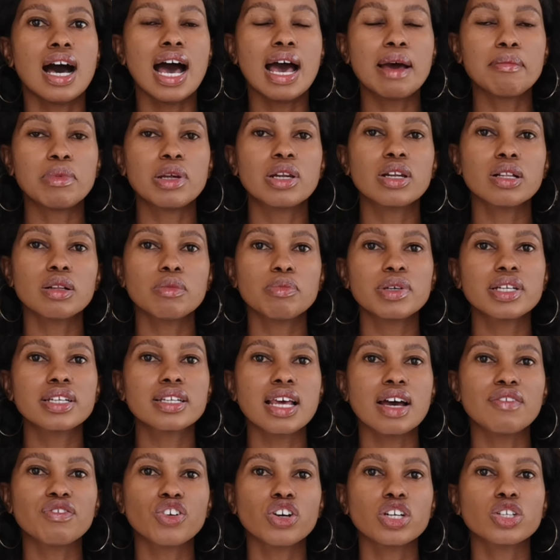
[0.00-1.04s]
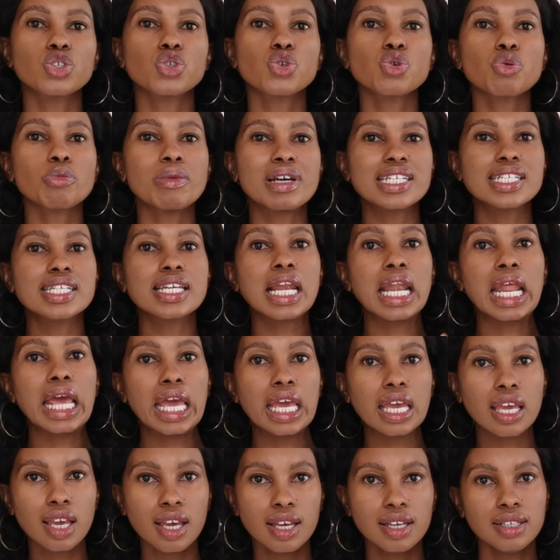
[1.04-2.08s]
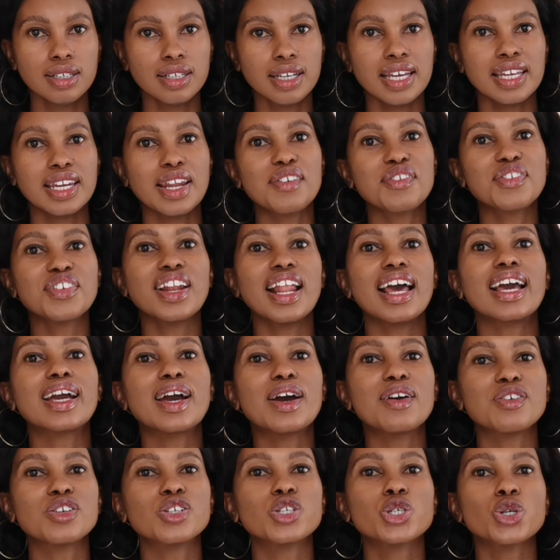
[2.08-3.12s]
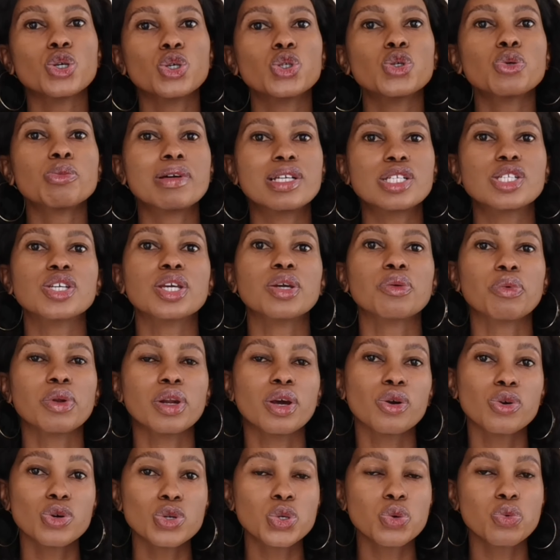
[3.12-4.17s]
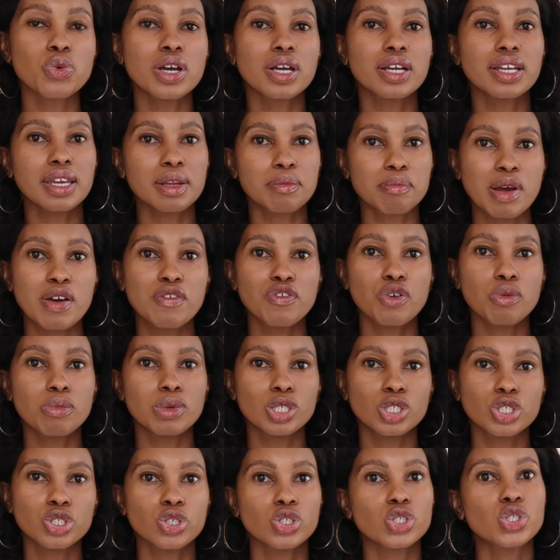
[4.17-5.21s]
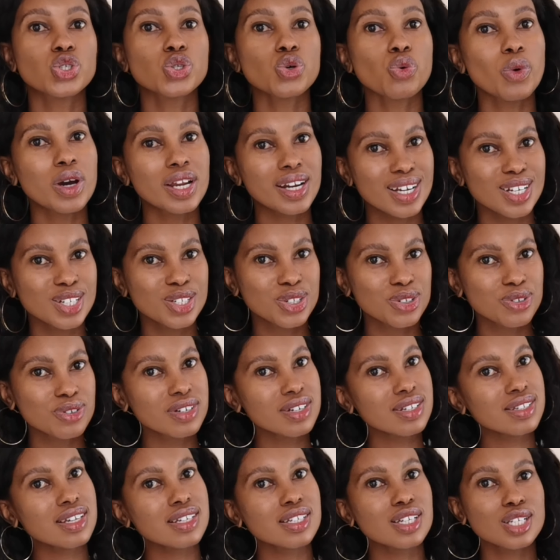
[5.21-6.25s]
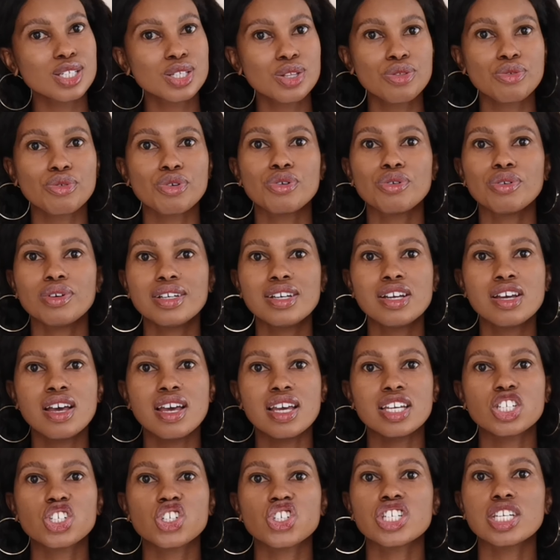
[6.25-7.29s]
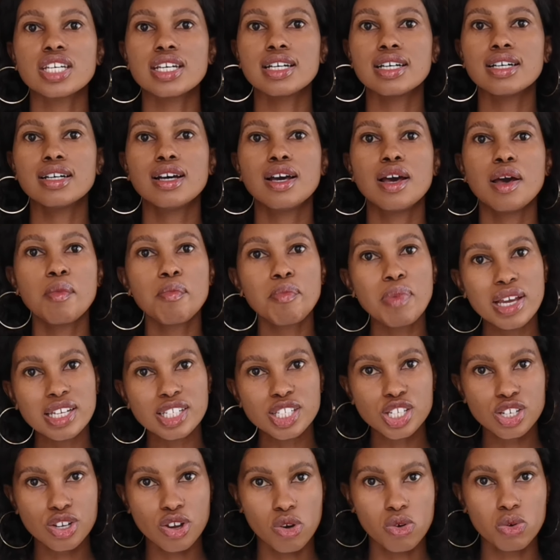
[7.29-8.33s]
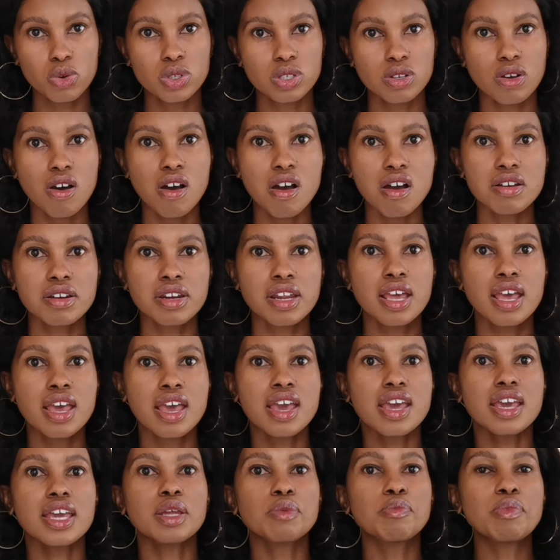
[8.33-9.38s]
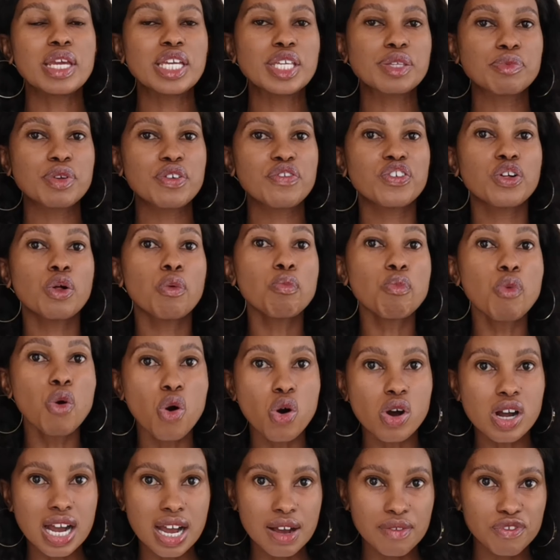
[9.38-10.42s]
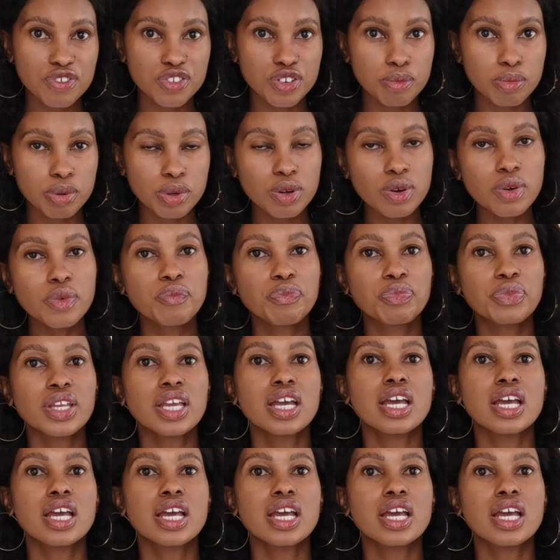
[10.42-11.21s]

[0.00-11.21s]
I've got too much leg, and I feel like I show too much skin when I go to work in my formal shorts. So what I do is I just throw a sheer pantyhose on. It makes me feel more comfortable.